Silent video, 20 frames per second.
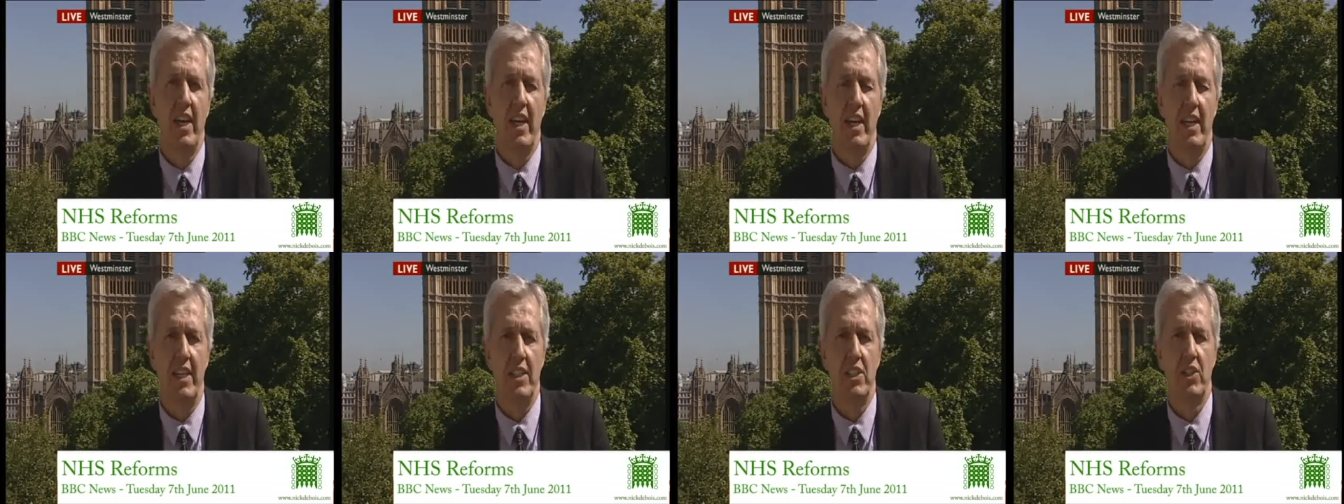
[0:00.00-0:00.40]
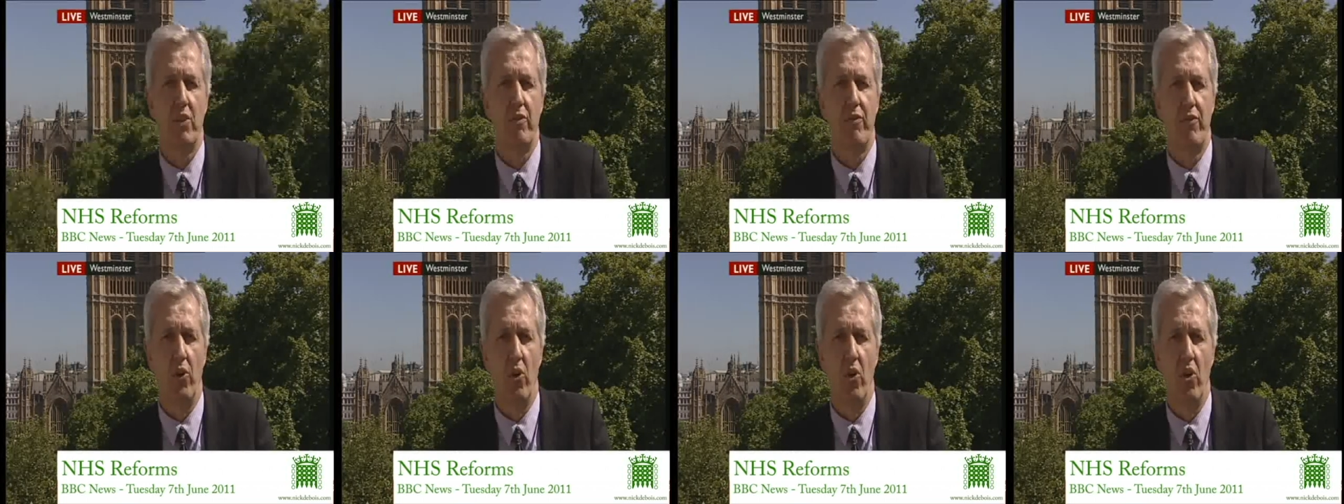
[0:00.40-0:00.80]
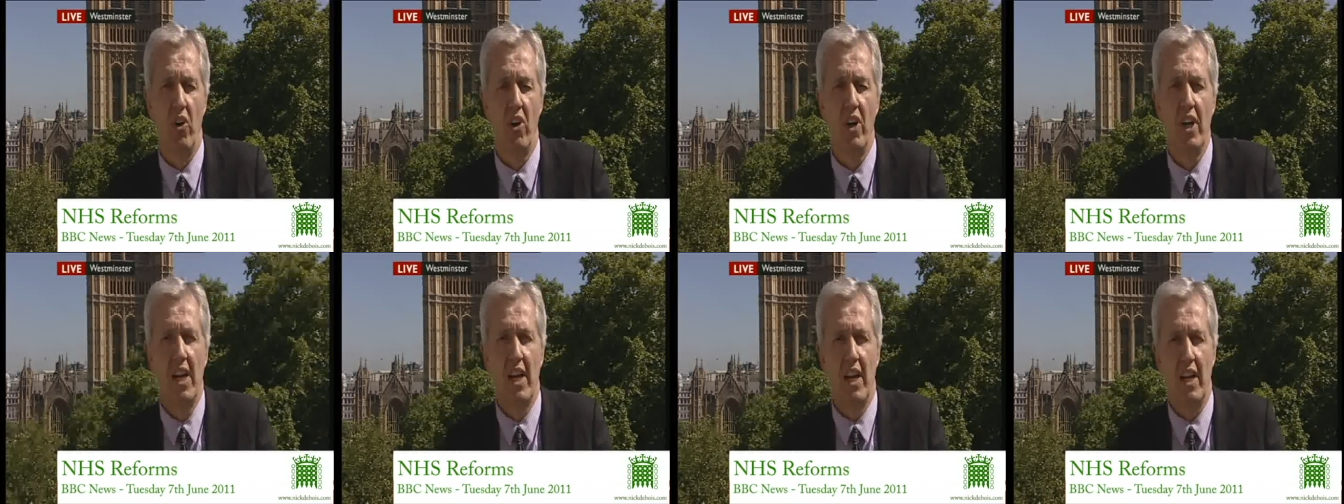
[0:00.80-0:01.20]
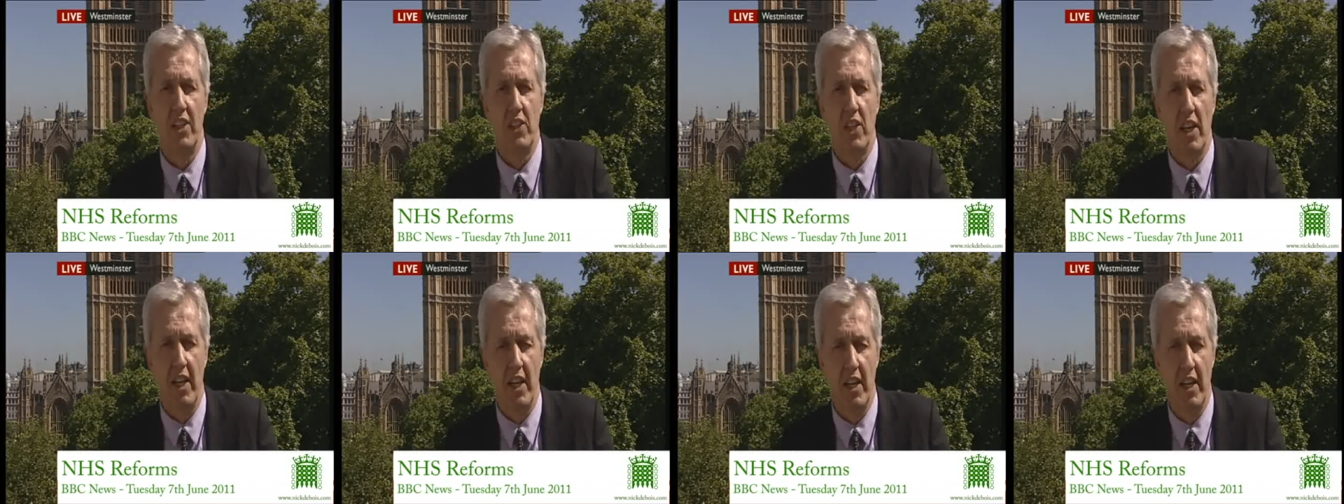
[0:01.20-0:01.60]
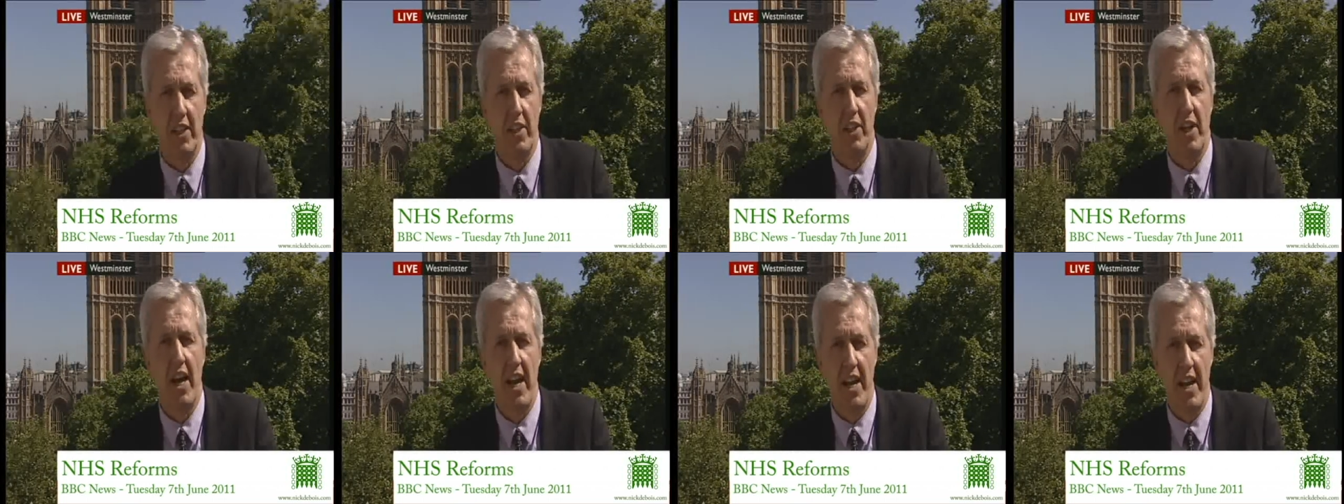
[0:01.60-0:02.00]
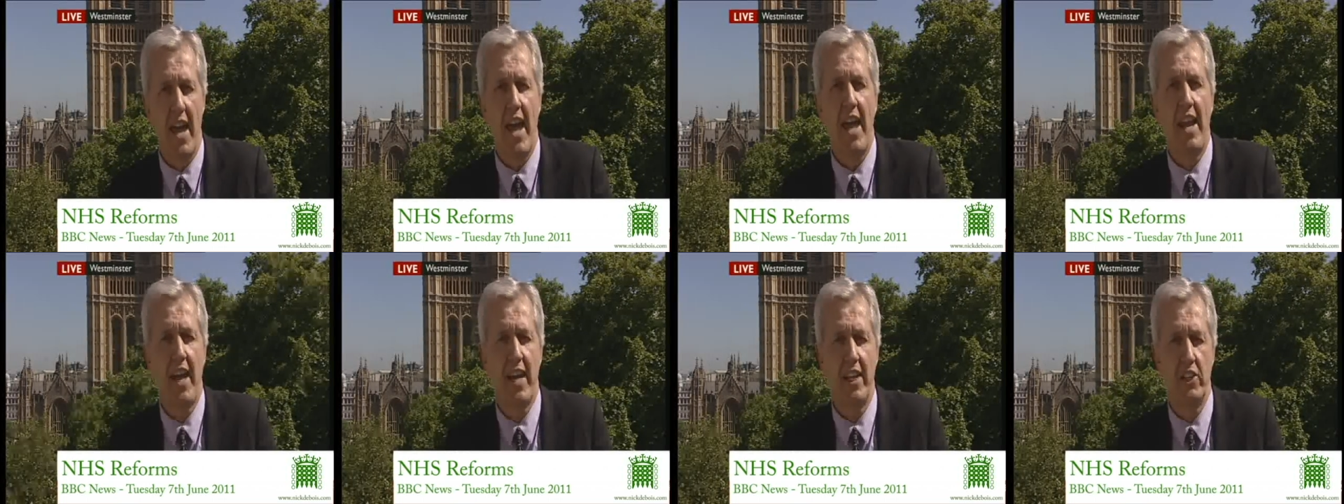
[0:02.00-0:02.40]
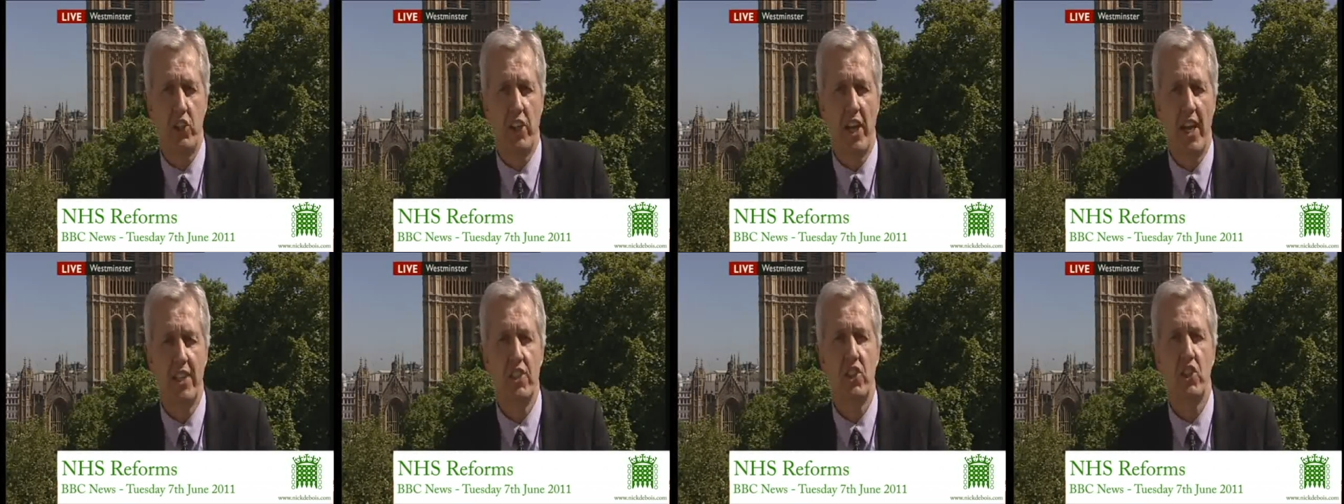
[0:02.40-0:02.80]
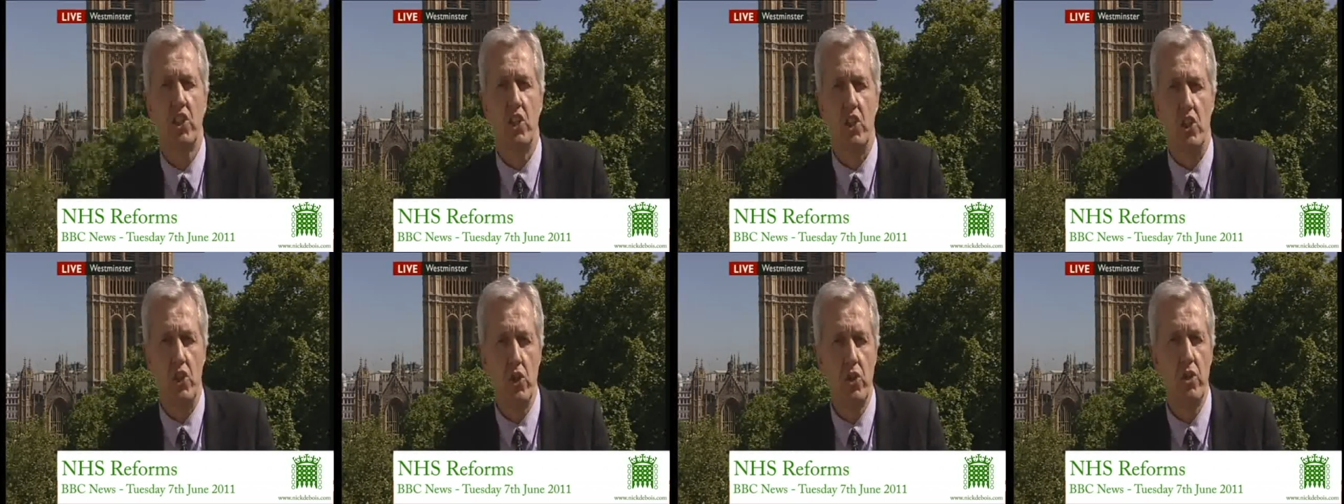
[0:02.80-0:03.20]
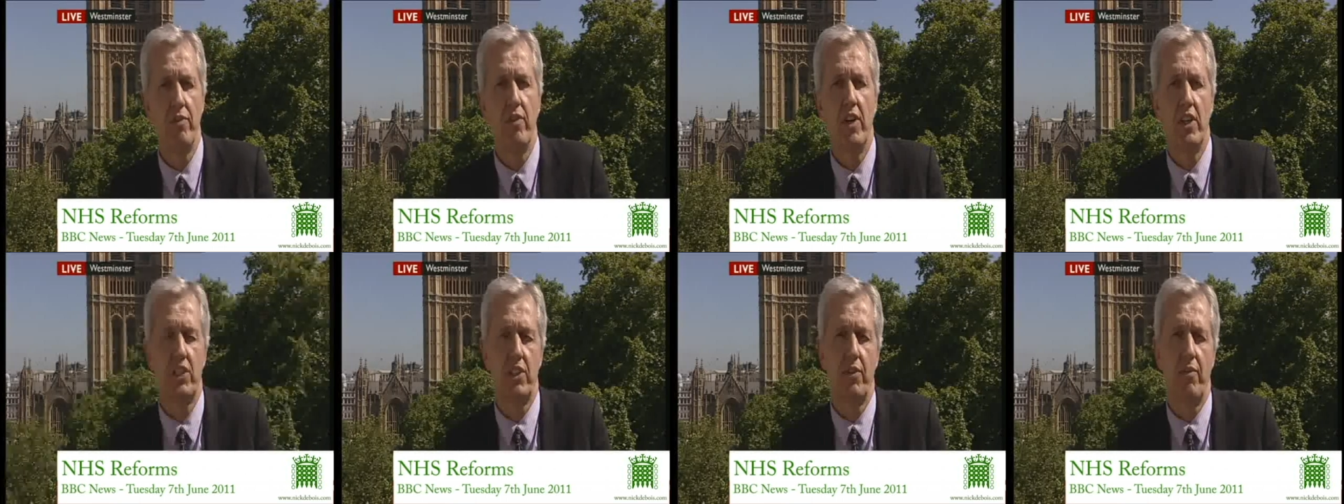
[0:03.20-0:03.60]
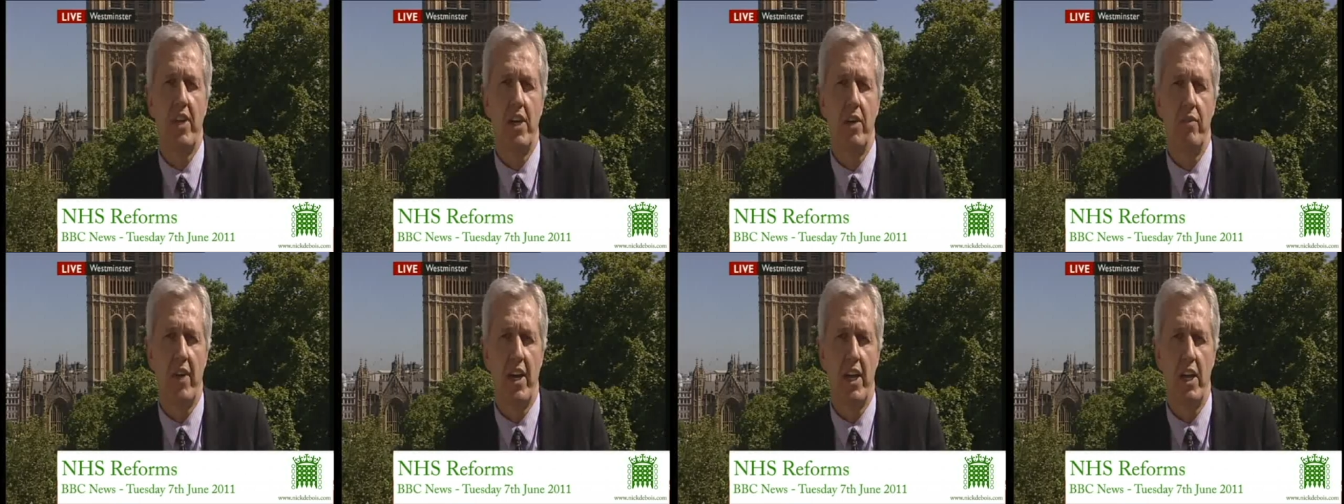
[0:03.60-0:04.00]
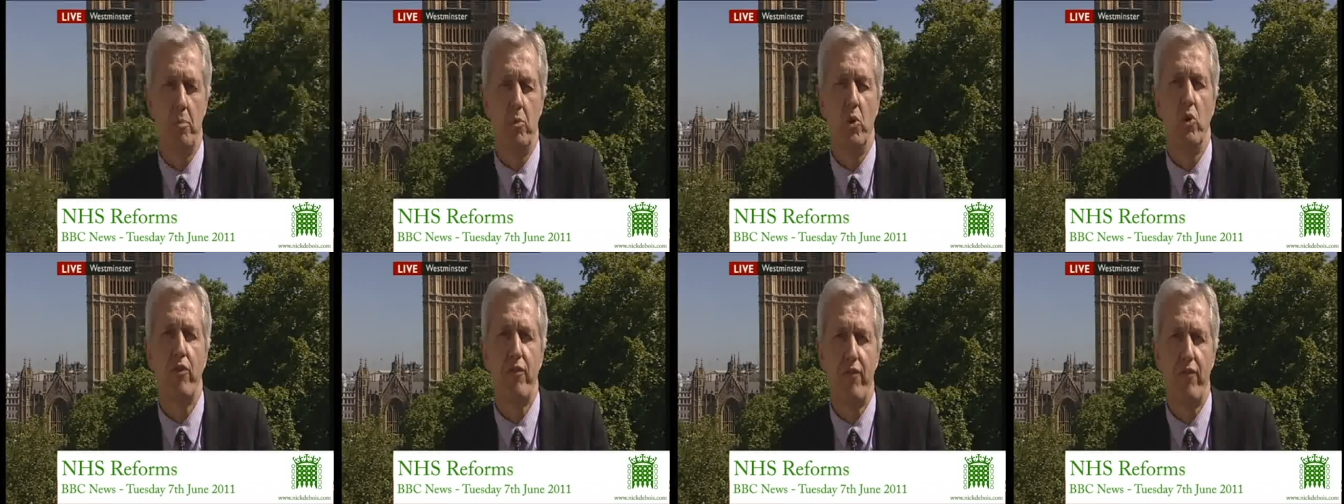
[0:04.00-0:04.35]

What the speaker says: is for an NHS universally available,